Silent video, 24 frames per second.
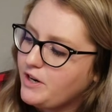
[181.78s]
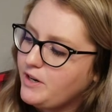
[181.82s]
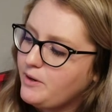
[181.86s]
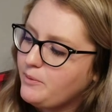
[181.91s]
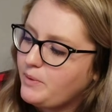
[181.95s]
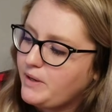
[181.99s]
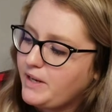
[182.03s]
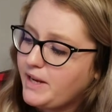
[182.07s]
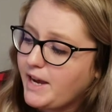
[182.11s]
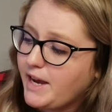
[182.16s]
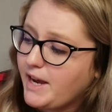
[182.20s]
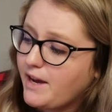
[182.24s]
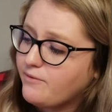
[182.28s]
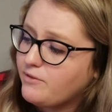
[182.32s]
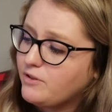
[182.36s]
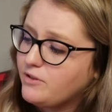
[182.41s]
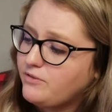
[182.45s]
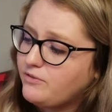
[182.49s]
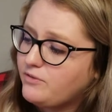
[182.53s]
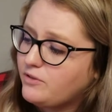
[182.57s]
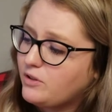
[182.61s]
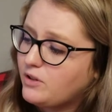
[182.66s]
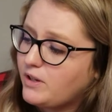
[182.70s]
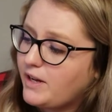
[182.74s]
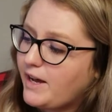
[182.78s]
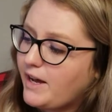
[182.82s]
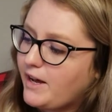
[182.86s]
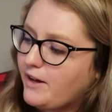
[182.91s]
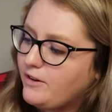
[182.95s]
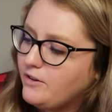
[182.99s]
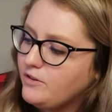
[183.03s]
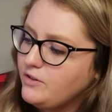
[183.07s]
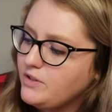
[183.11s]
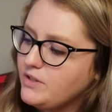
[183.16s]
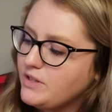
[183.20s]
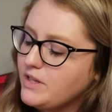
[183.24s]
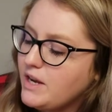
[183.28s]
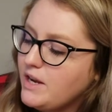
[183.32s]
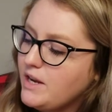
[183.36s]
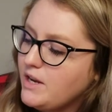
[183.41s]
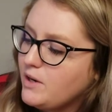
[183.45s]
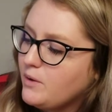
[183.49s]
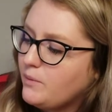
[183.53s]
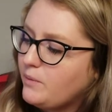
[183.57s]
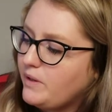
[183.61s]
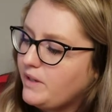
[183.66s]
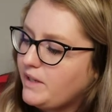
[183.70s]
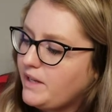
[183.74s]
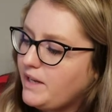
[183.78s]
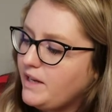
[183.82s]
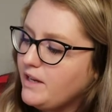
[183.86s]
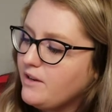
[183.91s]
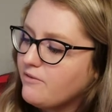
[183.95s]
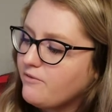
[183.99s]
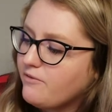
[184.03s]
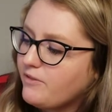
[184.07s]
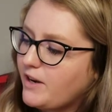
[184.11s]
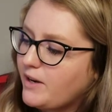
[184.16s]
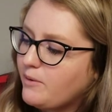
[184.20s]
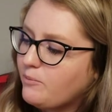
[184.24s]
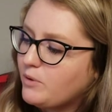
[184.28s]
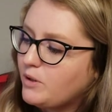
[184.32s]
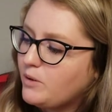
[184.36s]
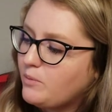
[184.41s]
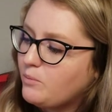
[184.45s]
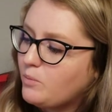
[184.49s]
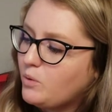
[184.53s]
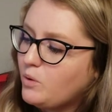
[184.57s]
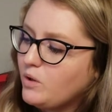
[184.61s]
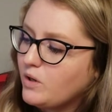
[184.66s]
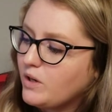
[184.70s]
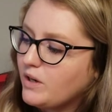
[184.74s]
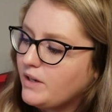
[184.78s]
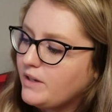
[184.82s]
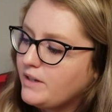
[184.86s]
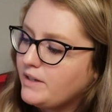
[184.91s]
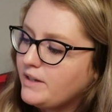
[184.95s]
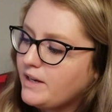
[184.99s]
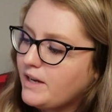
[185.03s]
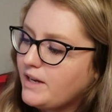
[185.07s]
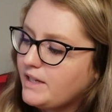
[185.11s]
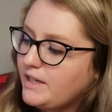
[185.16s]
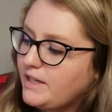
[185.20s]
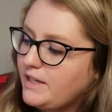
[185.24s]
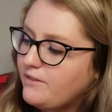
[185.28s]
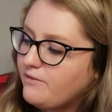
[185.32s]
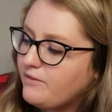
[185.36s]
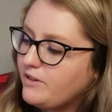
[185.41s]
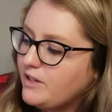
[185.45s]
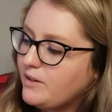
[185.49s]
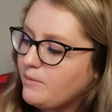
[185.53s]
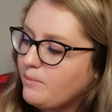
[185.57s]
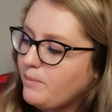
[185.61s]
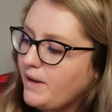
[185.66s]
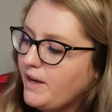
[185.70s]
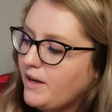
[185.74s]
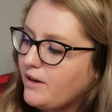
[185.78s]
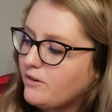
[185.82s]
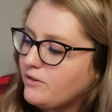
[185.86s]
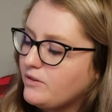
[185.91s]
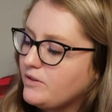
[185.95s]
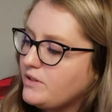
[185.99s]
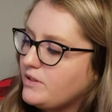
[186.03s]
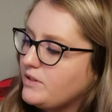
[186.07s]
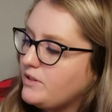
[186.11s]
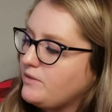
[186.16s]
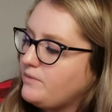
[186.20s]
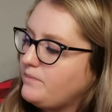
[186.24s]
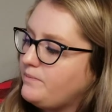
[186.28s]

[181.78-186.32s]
we have a full house. We can't find one more, not even a mouse"?